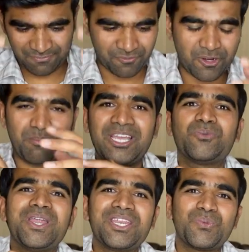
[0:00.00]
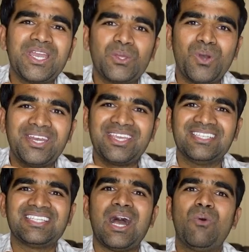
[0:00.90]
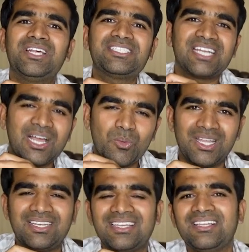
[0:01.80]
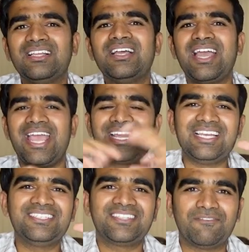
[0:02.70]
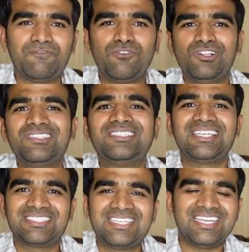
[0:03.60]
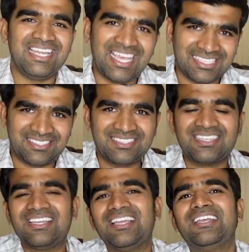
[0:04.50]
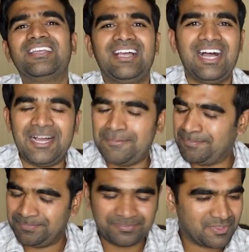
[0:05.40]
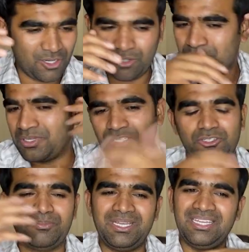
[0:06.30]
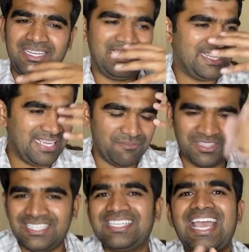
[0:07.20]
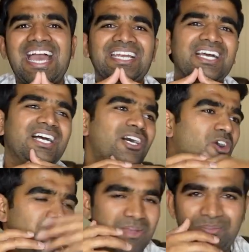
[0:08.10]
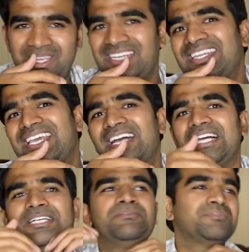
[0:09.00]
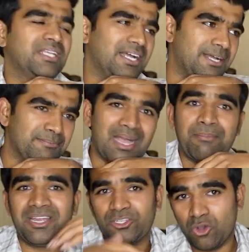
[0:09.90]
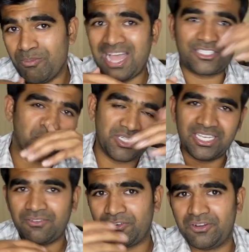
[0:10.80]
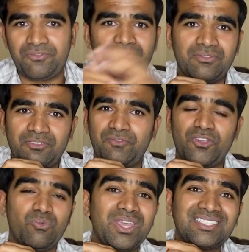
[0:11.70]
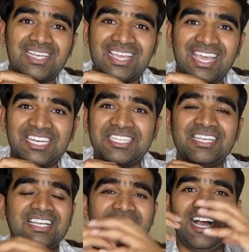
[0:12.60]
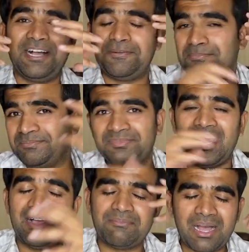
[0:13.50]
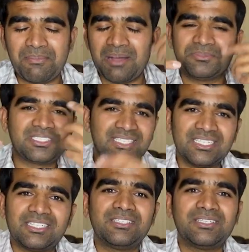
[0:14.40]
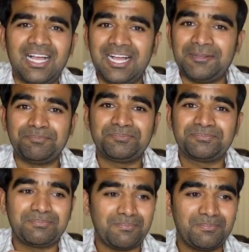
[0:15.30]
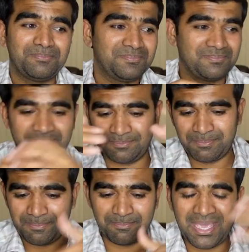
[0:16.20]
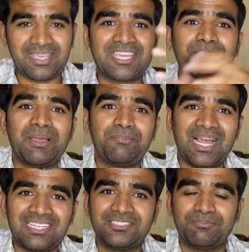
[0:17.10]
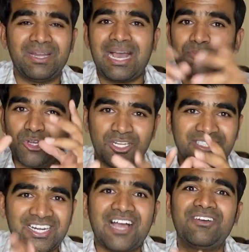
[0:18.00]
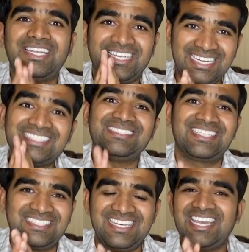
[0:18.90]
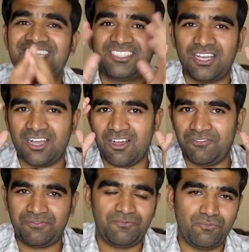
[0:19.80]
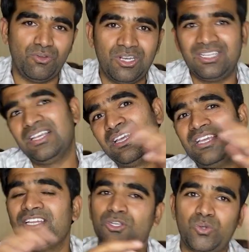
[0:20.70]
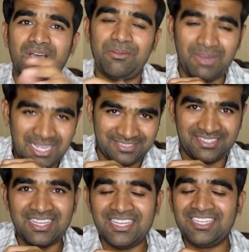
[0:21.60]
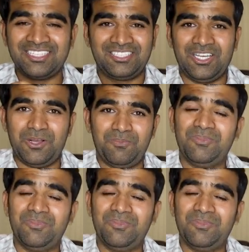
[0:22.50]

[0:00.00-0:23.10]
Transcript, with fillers: for my 2021 is I want to travel at least a full 60 days. Um, you know, it could be within Canada or maybe India. Um, I might go back to India for a few weeks again. Um, I'm, I'm, I'm, still um, making my plans, but I'm going to travel at least 60 days of full 12 months. So